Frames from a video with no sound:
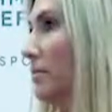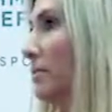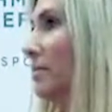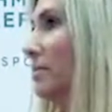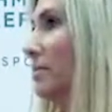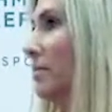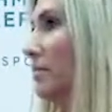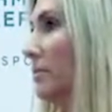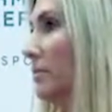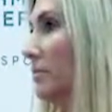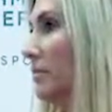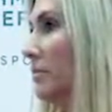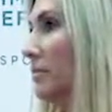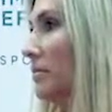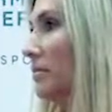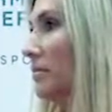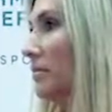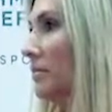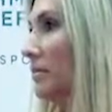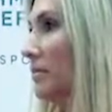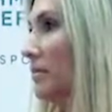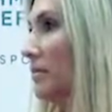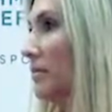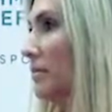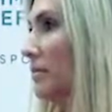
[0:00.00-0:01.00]

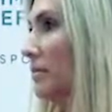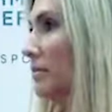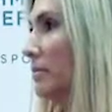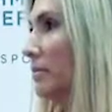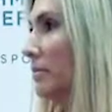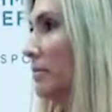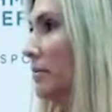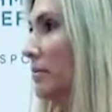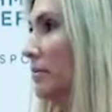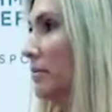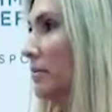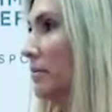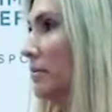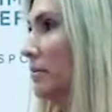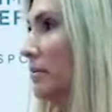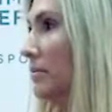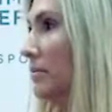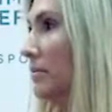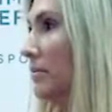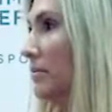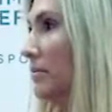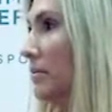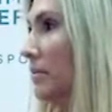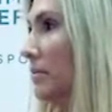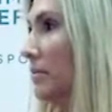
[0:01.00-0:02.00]

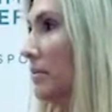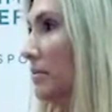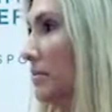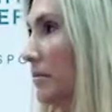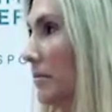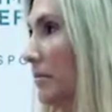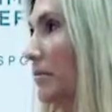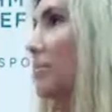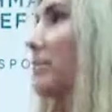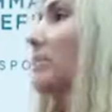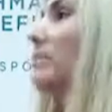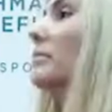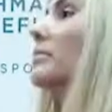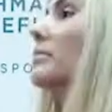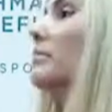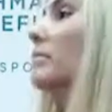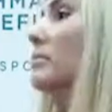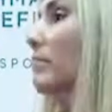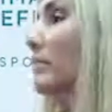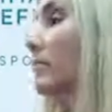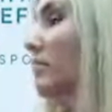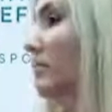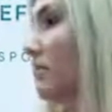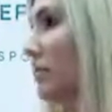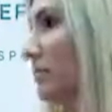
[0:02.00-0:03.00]

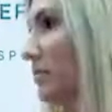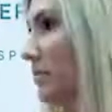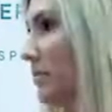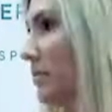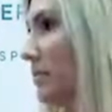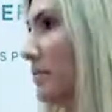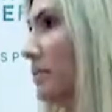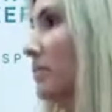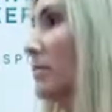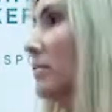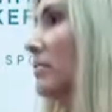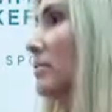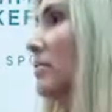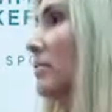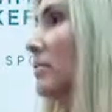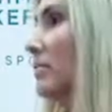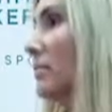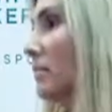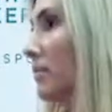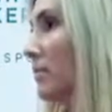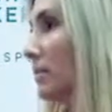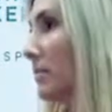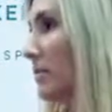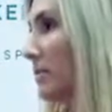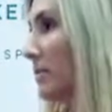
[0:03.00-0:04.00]

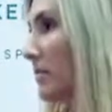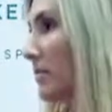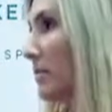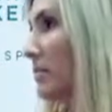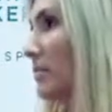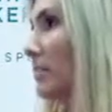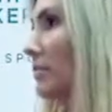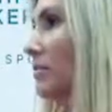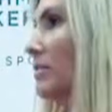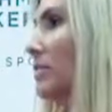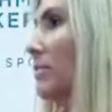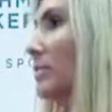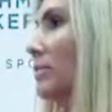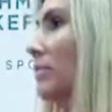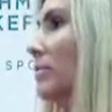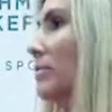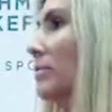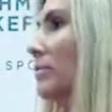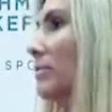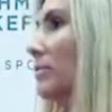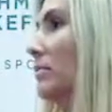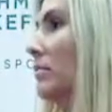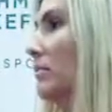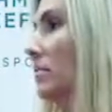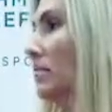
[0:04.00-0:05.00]

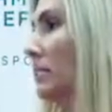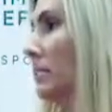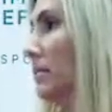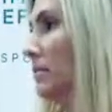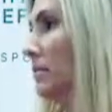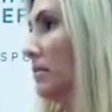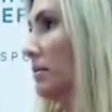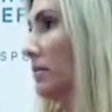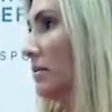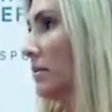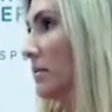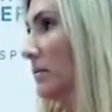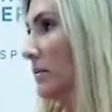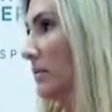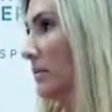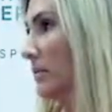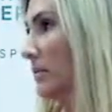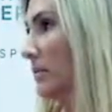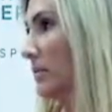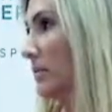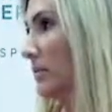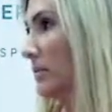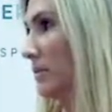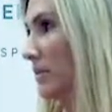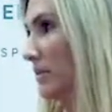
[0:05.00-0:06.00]

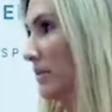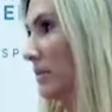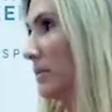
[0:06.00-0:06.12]
No words are spoken by the person on screen.